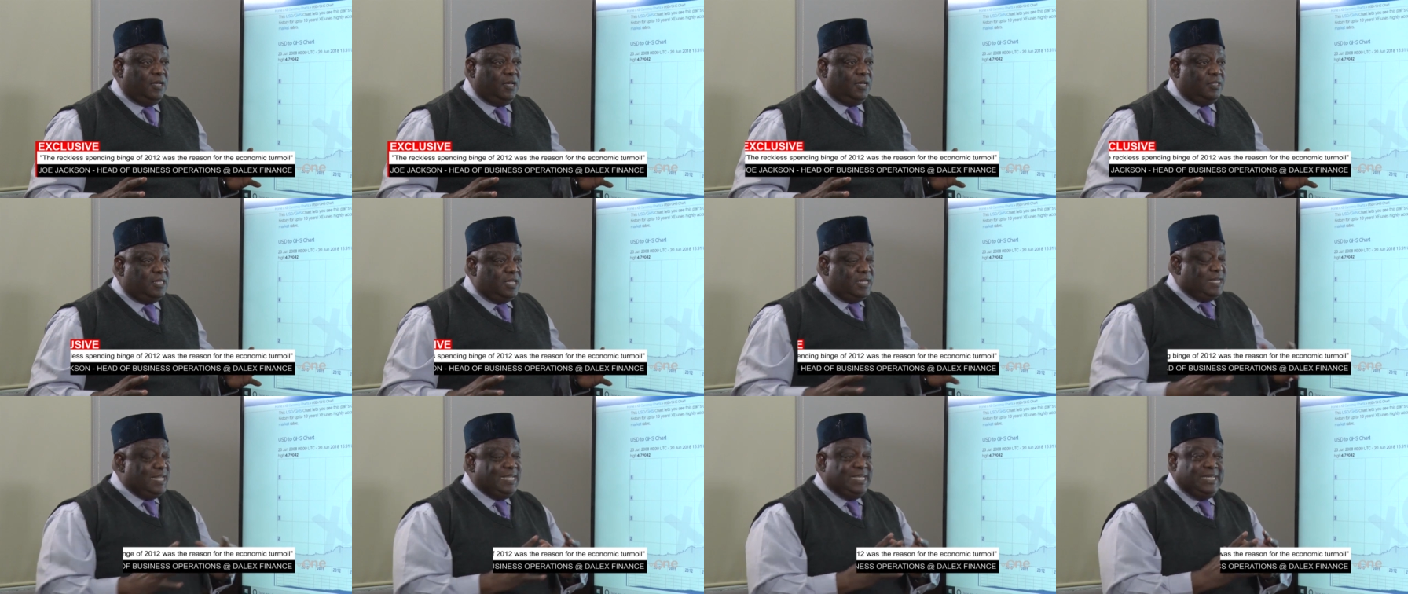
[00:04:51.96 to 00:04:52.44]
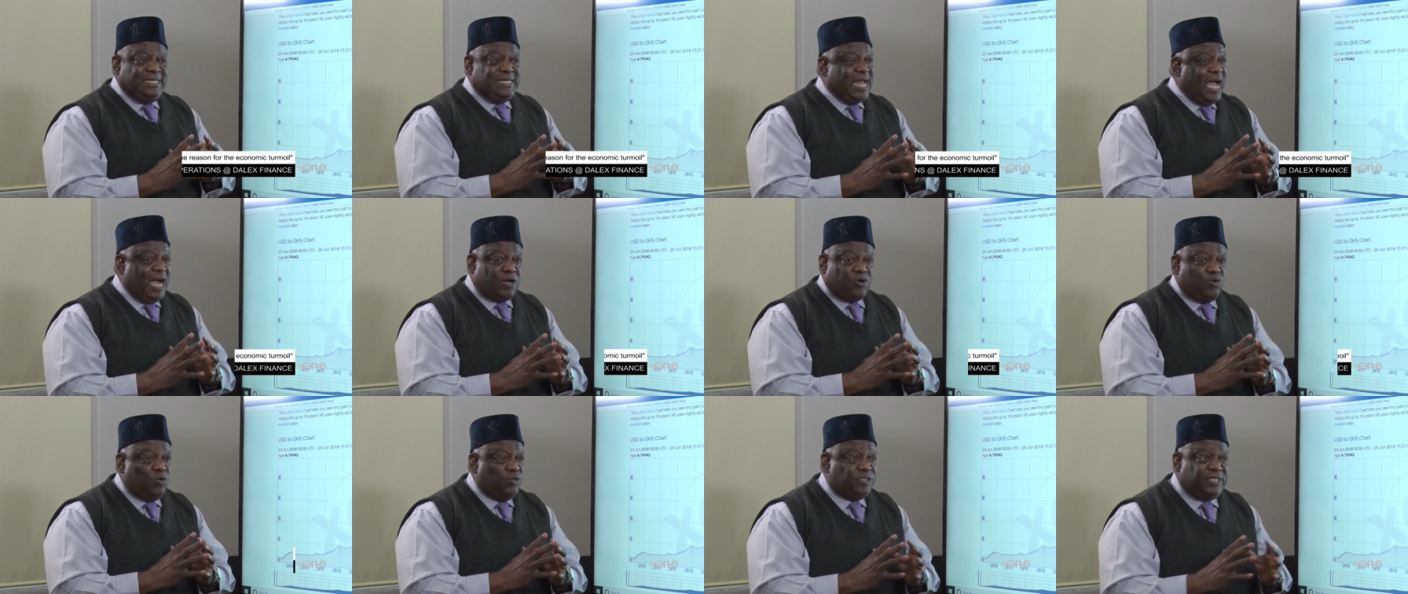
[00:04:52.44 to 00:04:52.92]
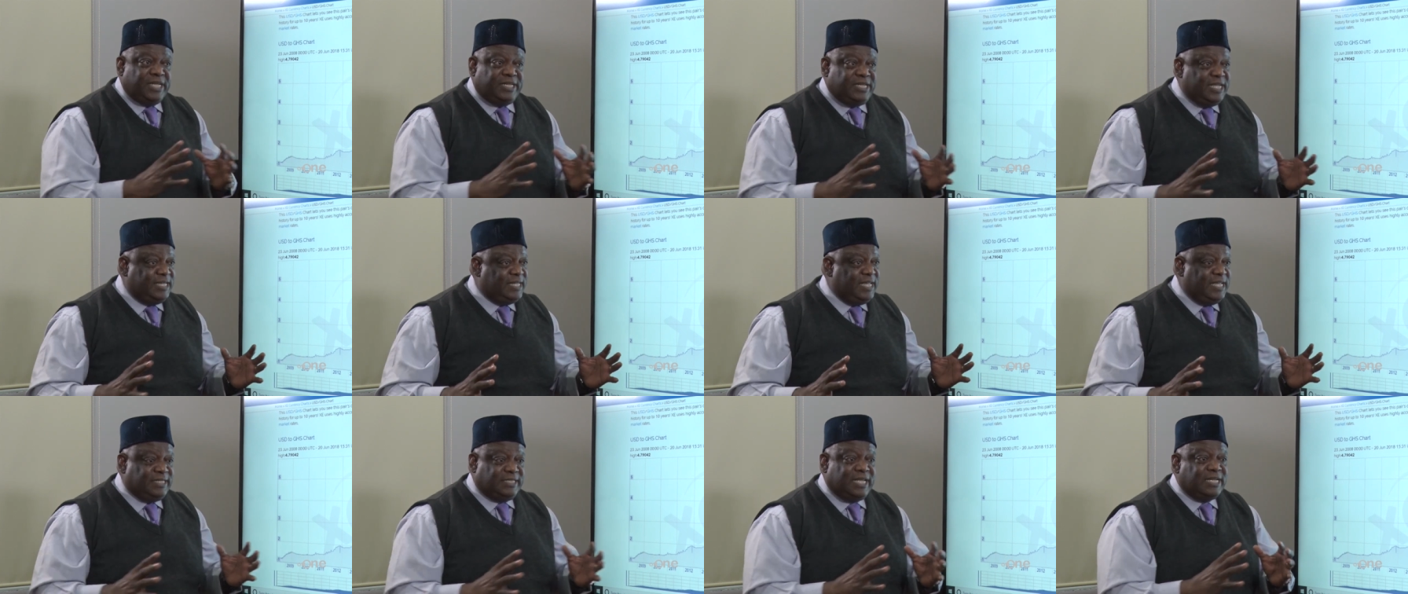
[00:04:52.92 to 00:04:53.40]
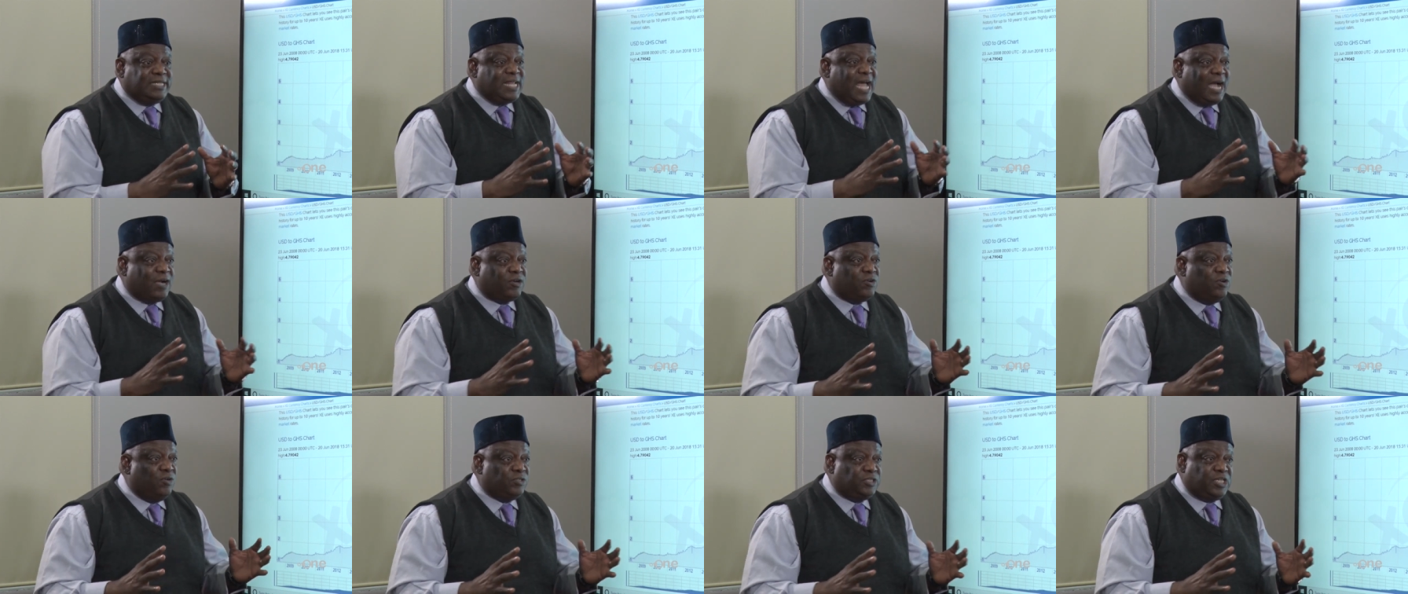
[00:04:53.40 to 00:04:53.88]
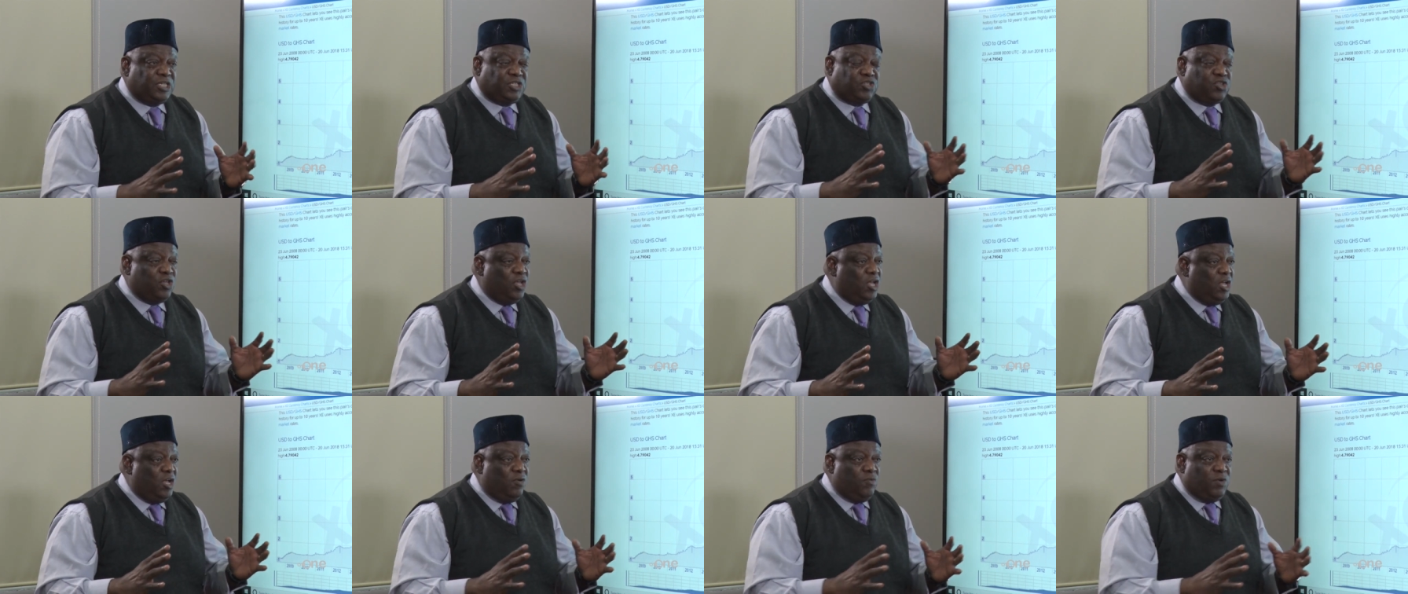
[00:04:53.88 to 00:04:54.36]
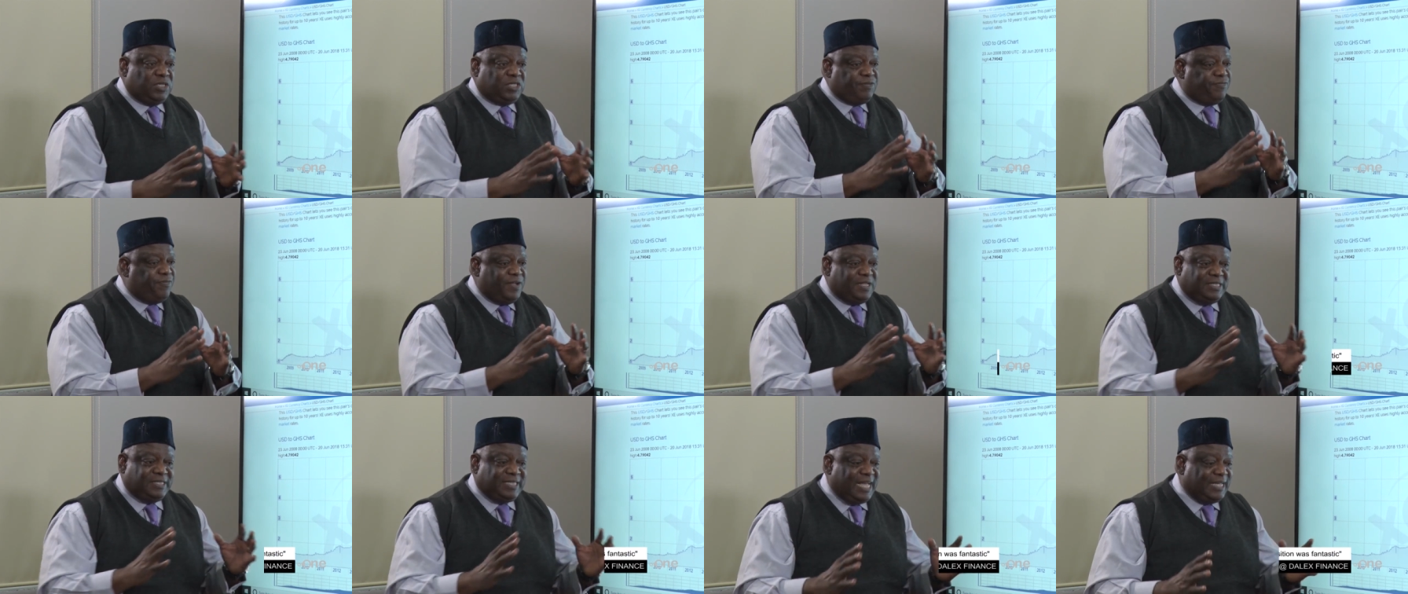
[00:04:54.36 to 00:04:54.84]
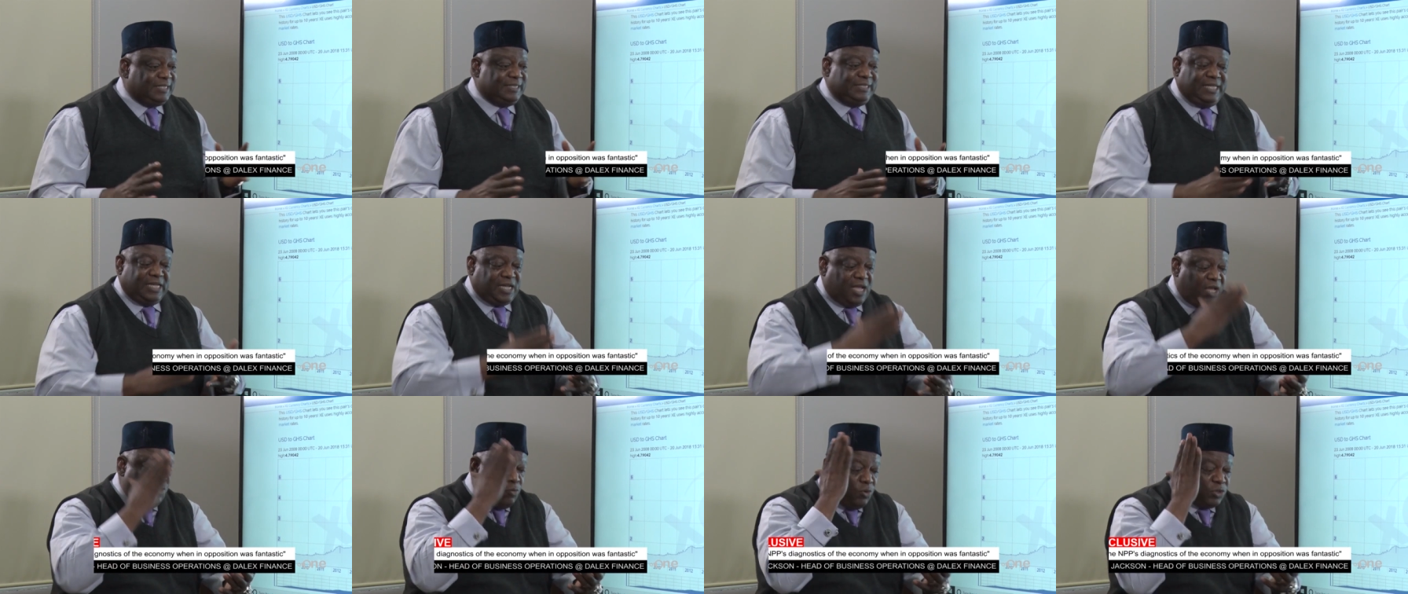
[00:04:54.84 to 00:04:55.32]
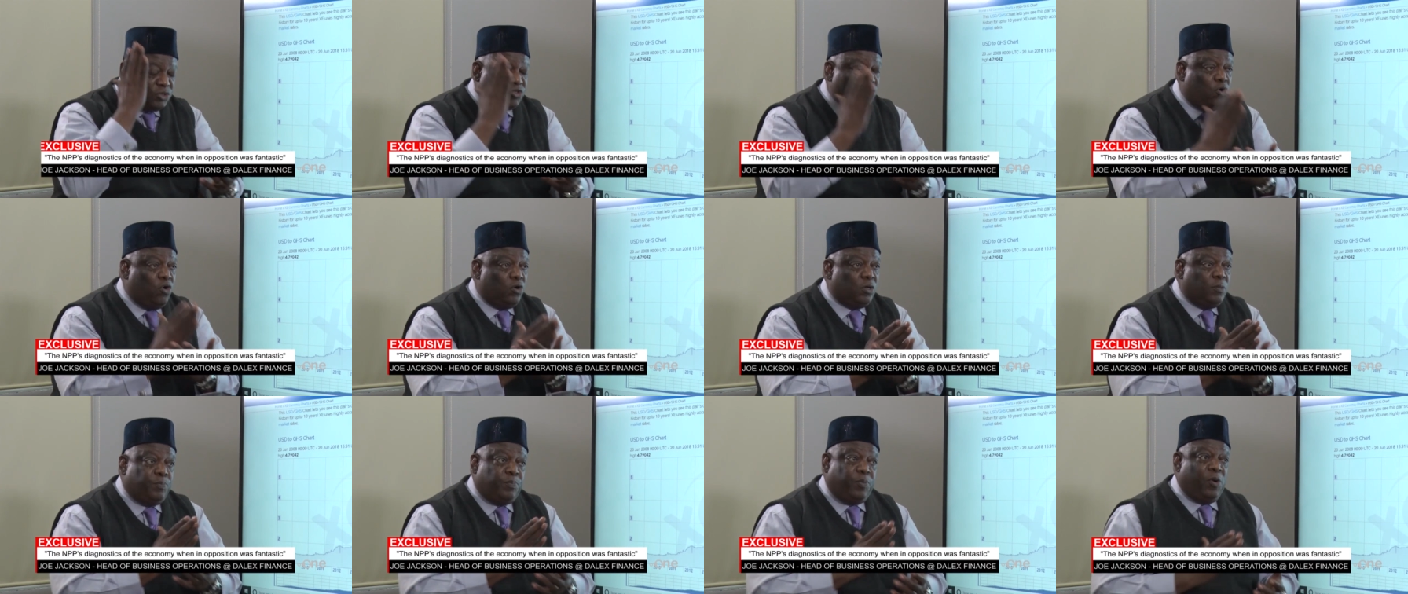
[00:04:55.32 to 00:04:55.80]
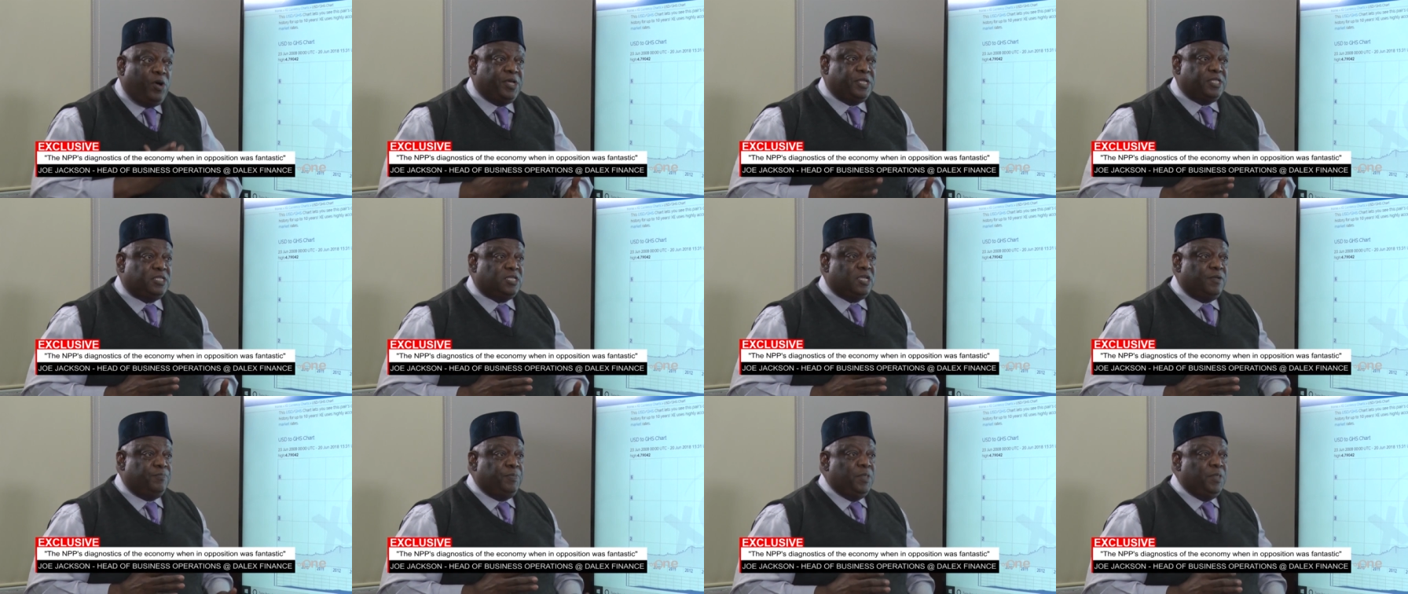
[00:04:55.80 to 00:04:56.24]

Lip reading: Diagnosed the disease. The diagnosis was fantastic. It was on point.